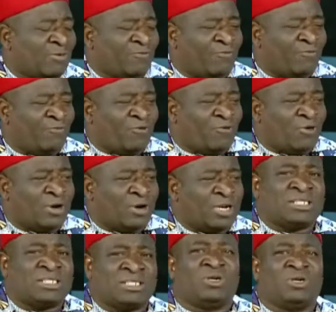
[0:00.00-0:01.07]
for
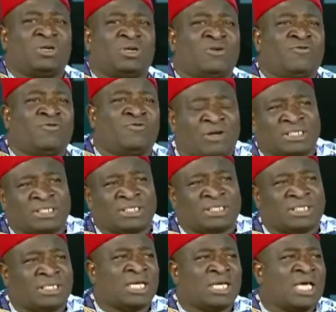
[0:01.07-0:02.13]
instance, if you are in your
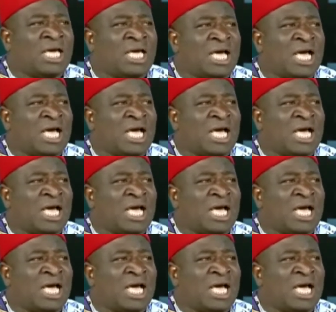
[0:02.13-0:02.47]
state